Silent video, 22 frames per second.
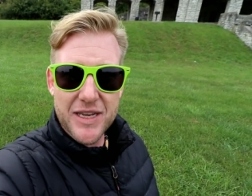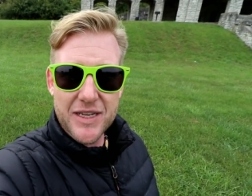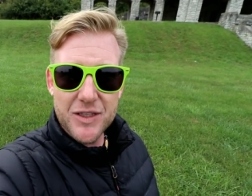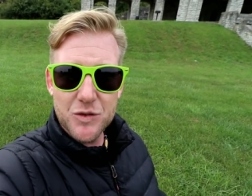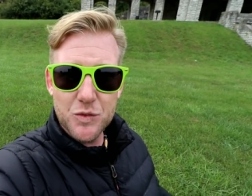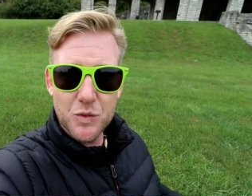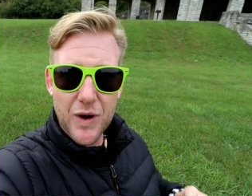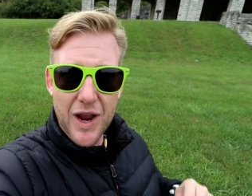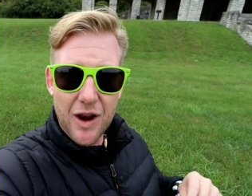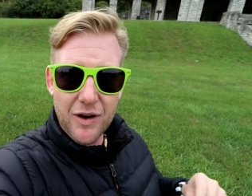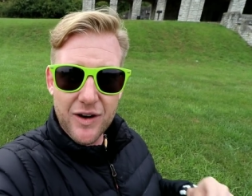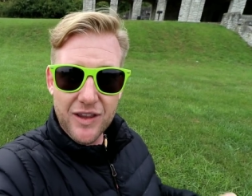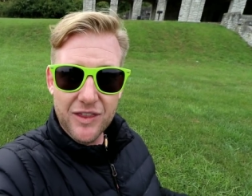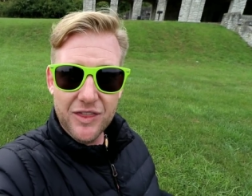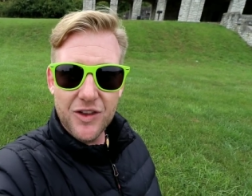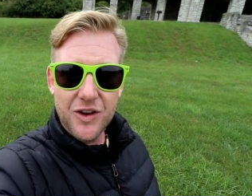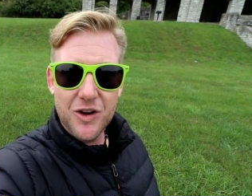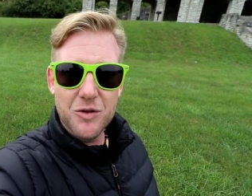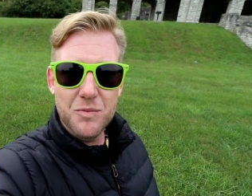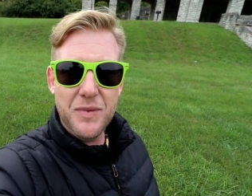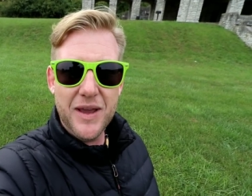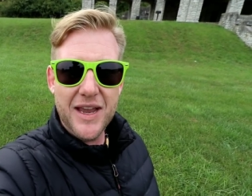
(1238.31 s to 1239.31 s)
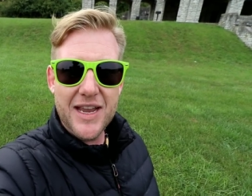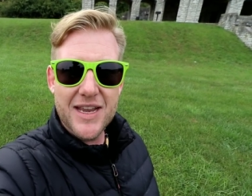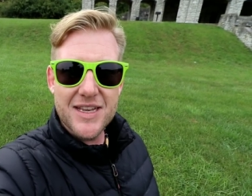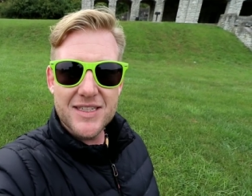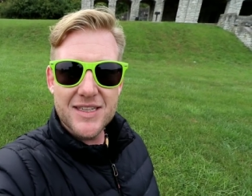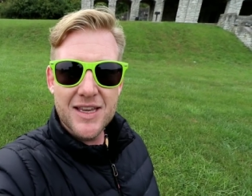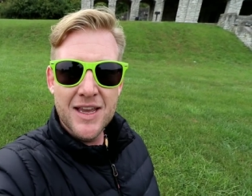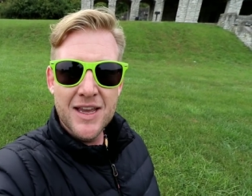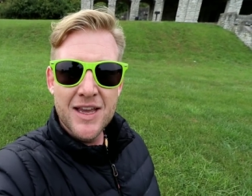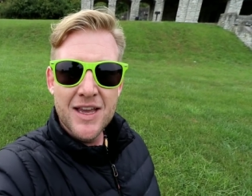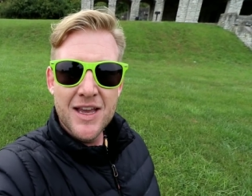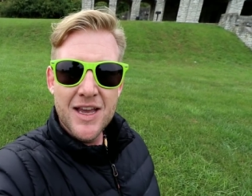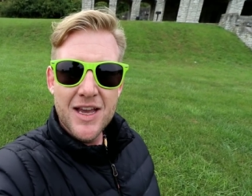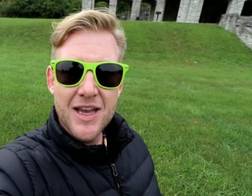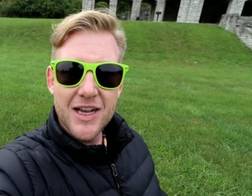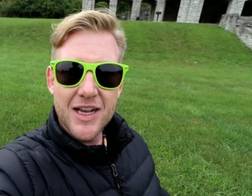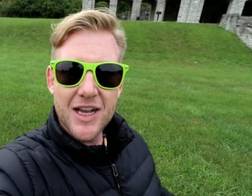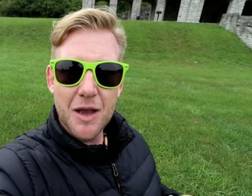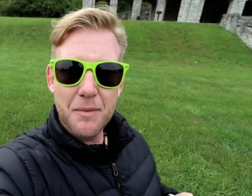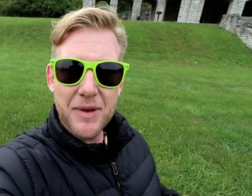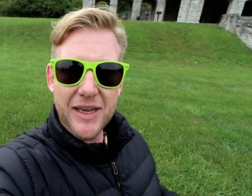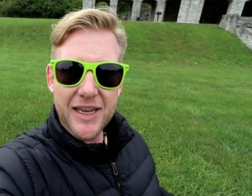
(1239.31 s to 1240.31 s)
Pete's rounding third base.
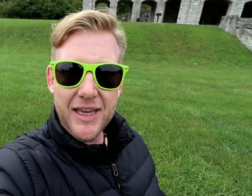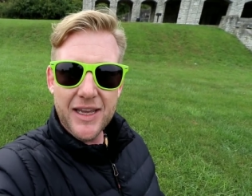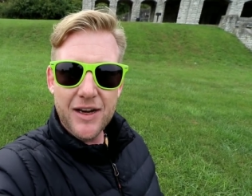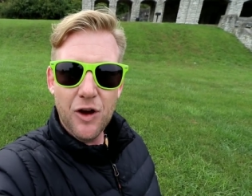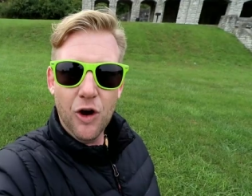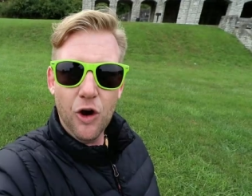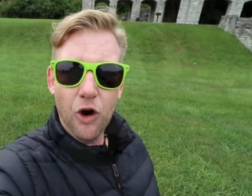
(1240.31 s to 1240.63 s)
Coming in